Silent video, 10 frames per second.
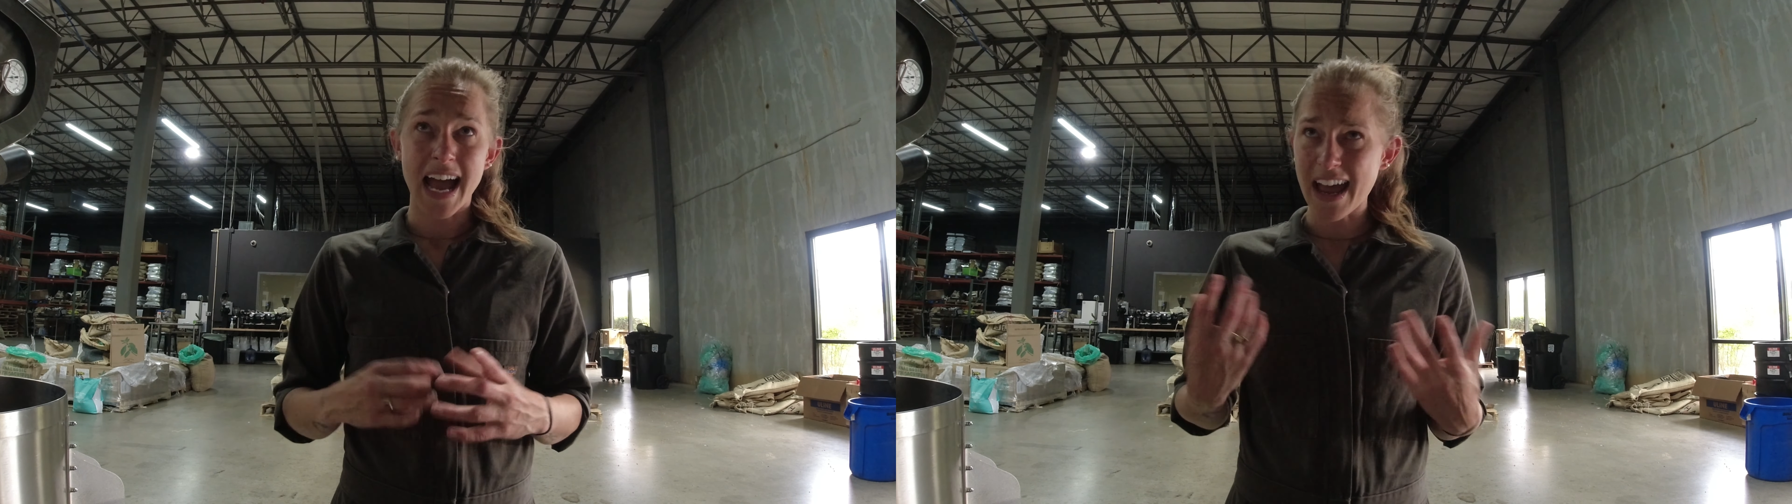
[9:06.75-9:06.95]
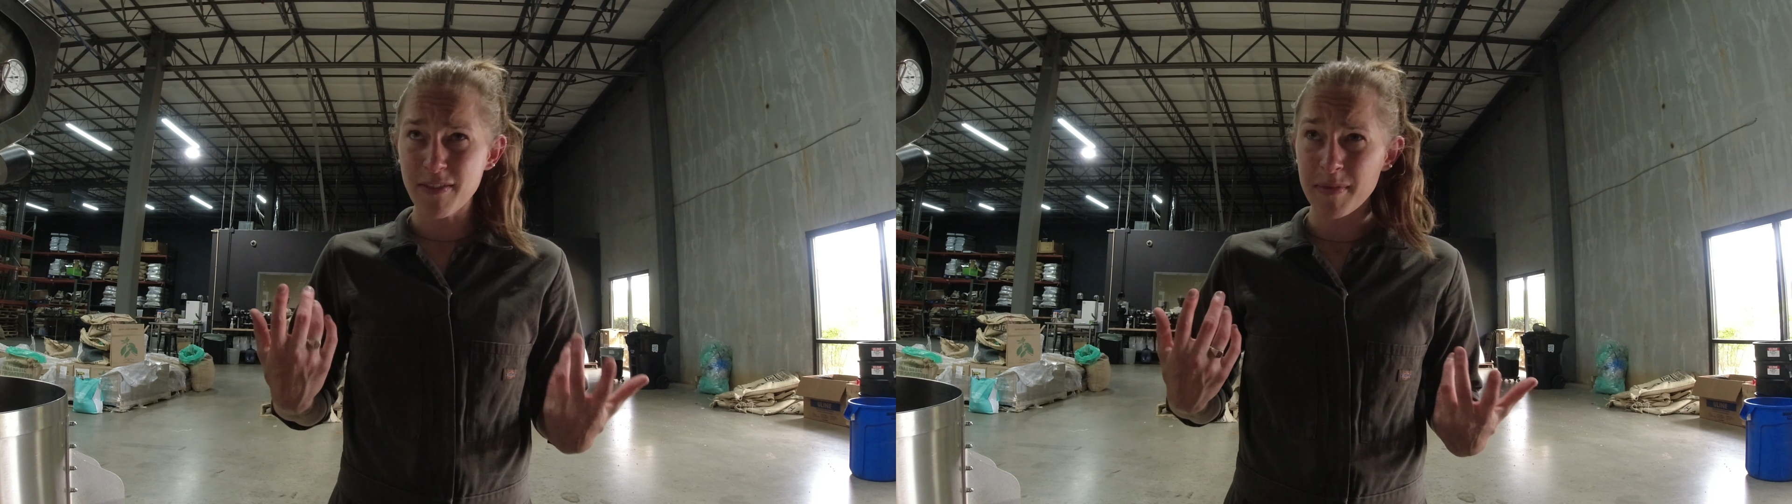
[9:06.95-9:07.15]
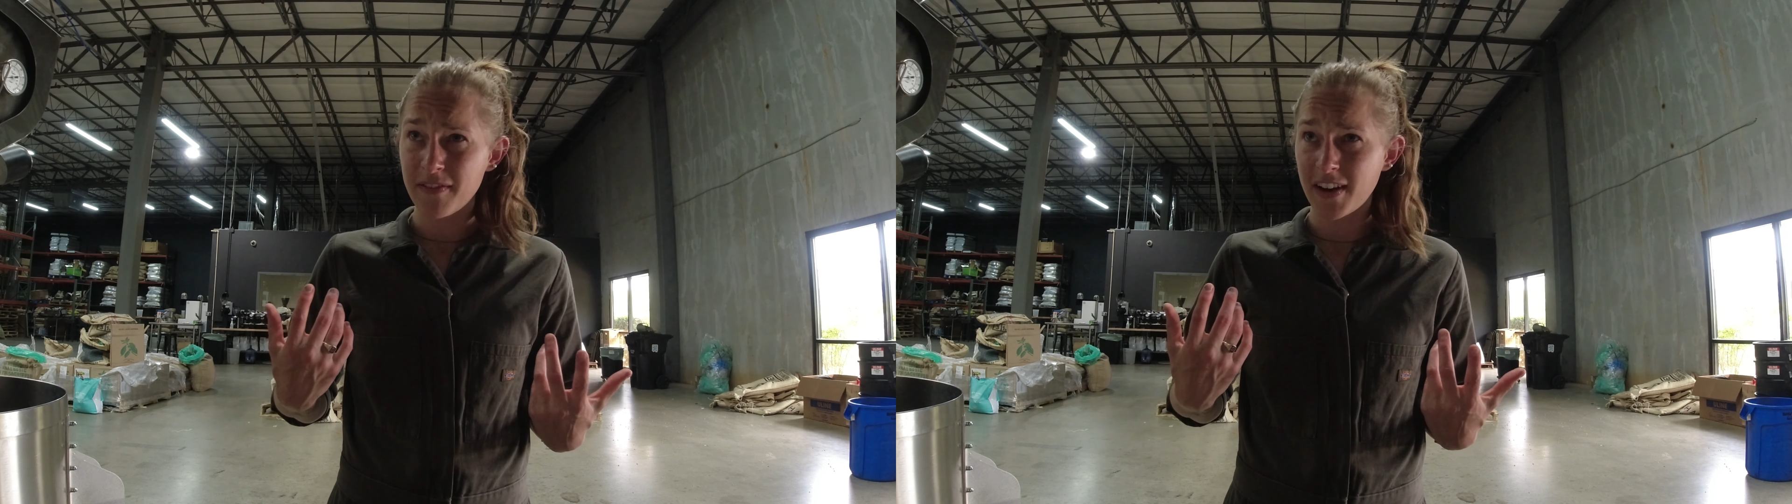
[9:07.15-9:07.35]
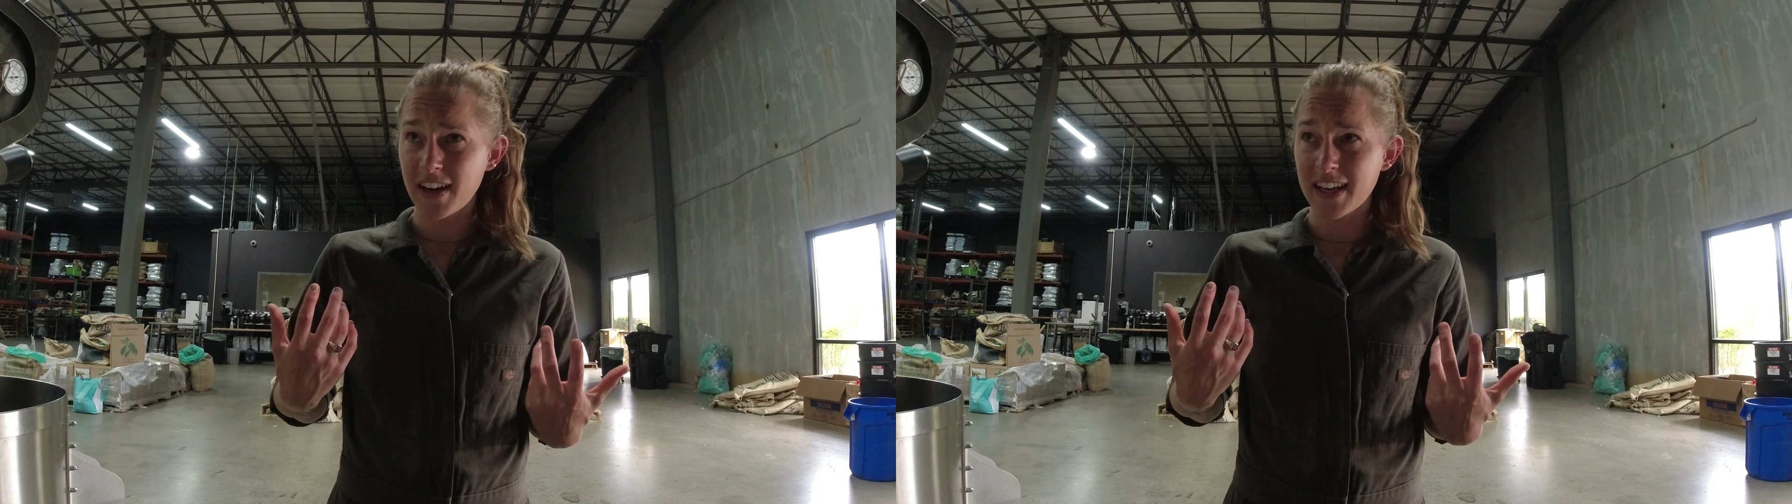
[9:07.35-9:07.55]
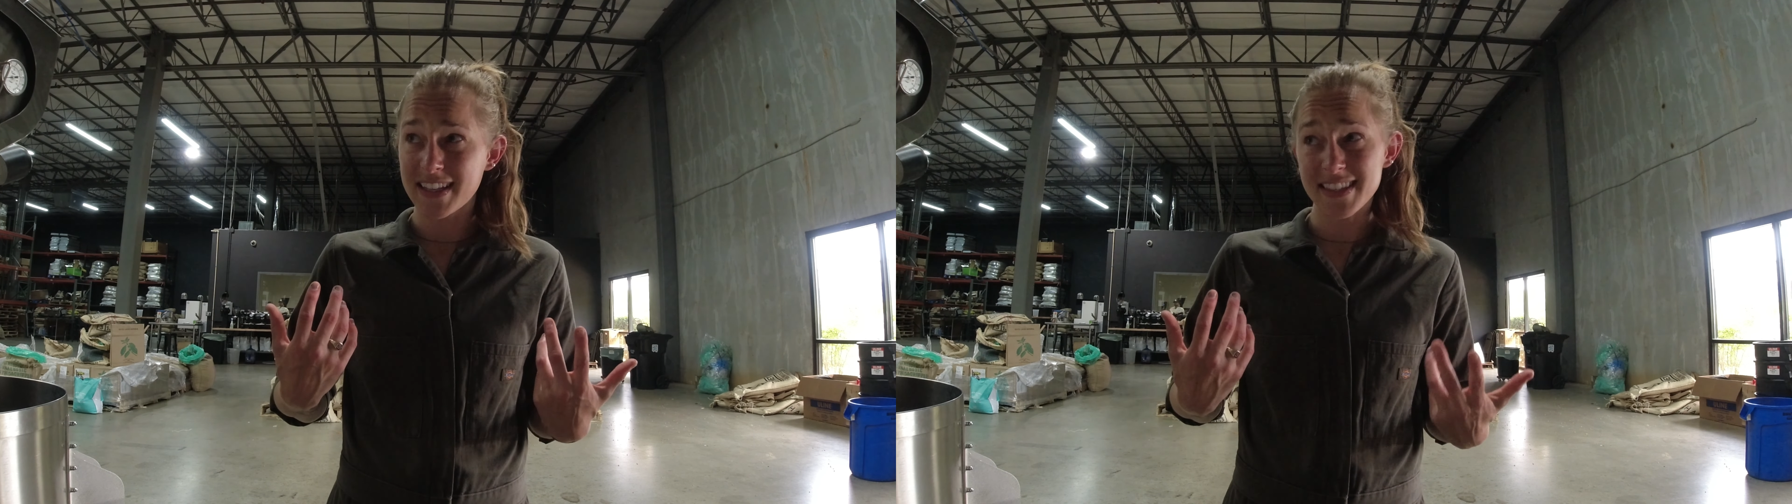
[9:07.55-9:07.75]
I haven't been
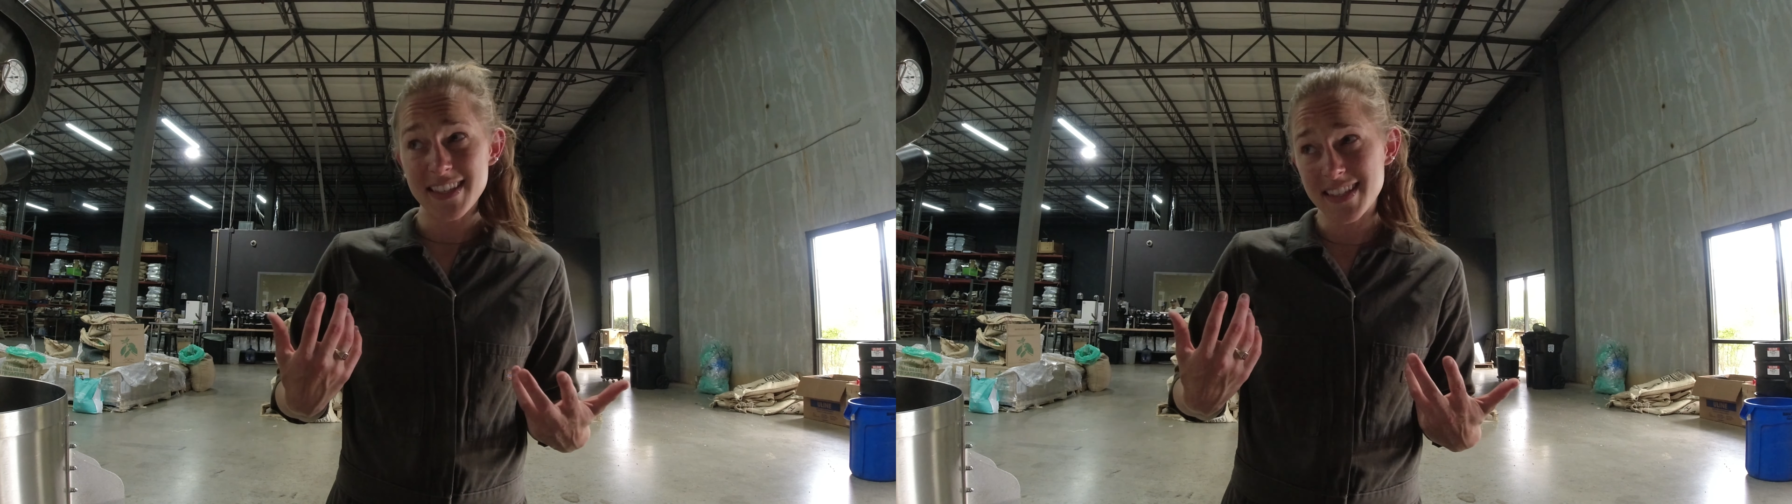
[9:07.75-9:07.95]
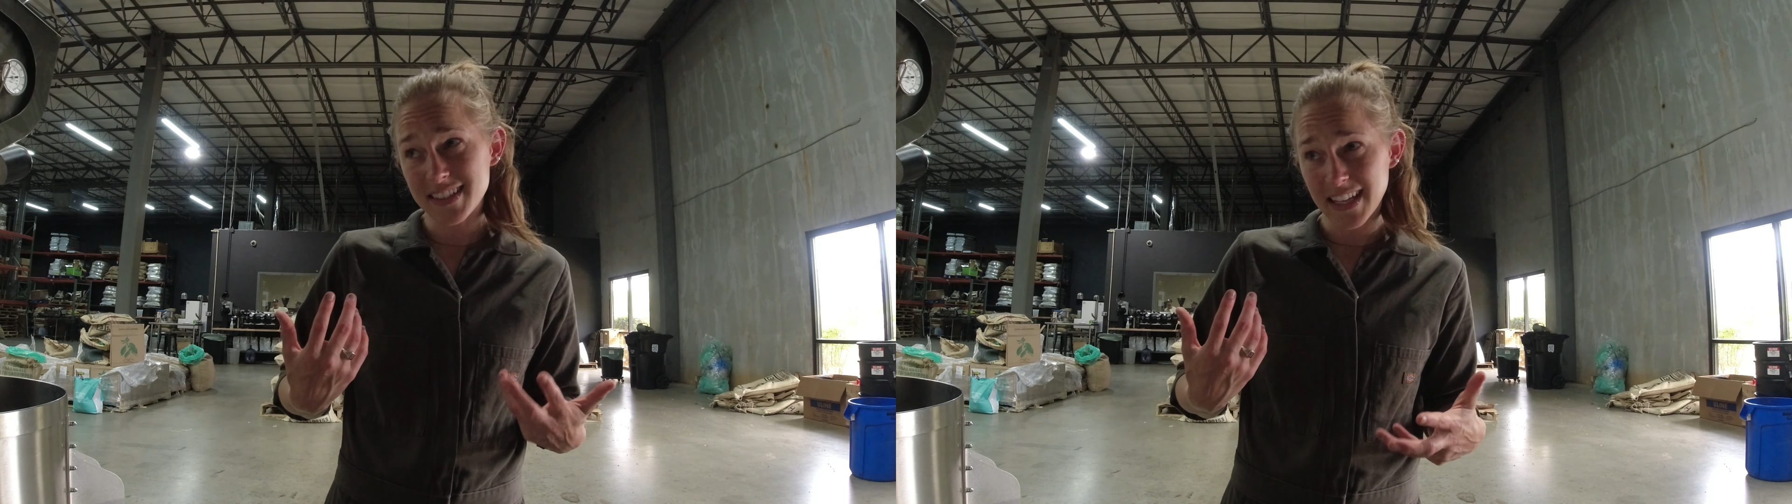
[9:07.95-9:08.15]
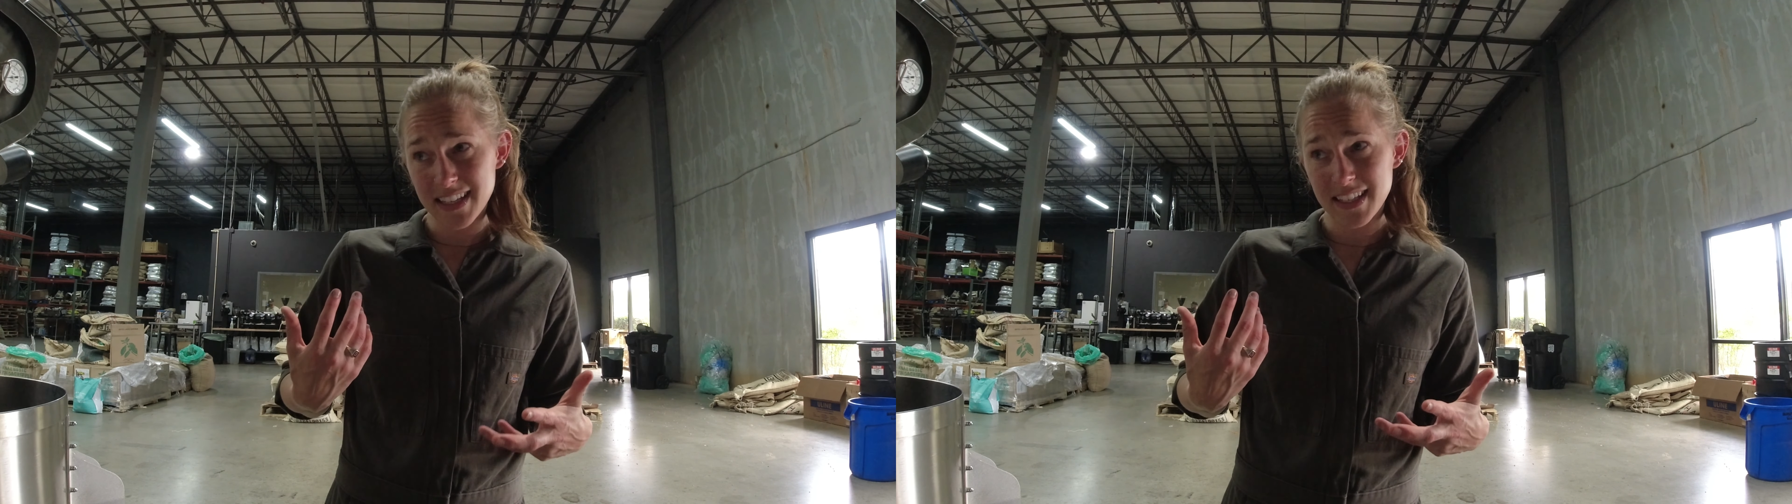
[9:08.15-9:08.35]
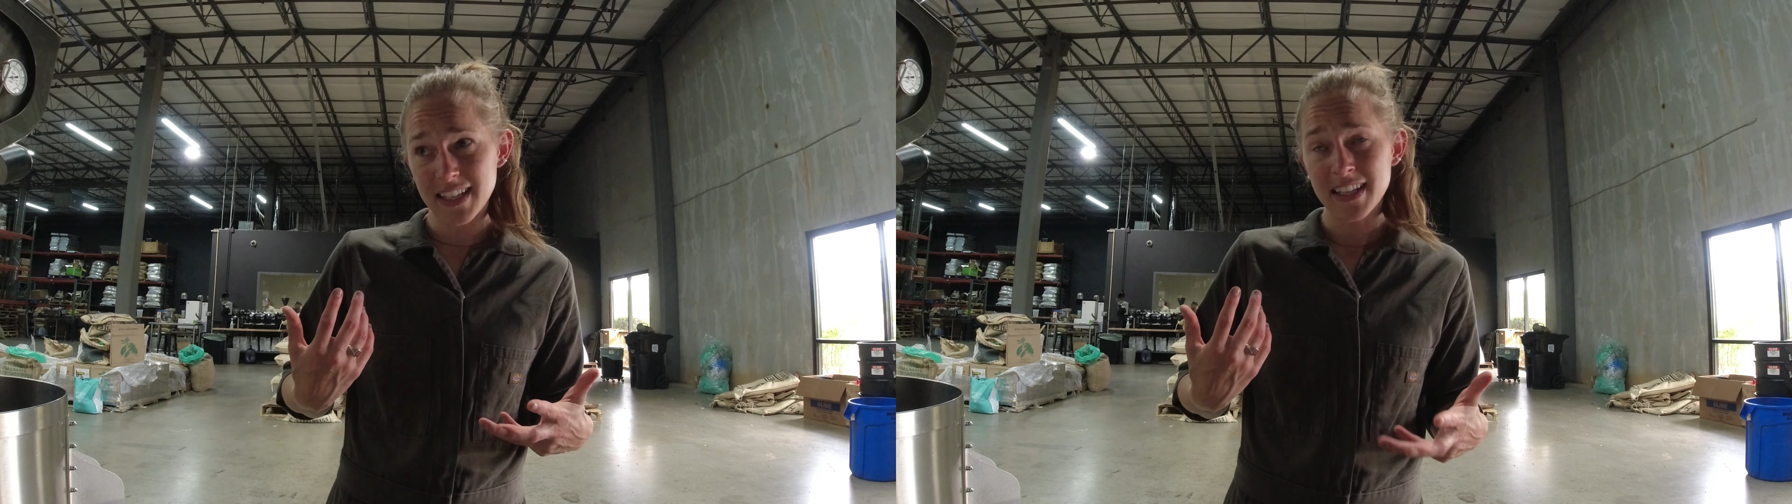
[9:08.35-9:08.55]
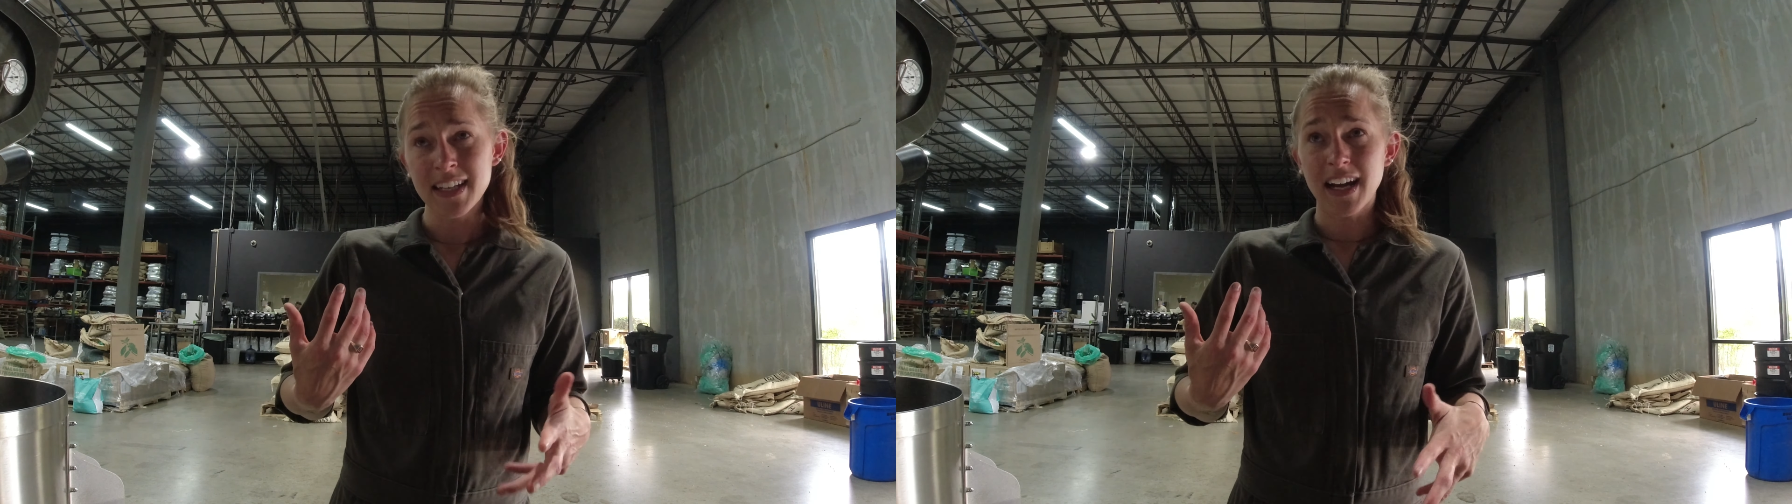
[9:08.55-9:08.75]
very consistent lately.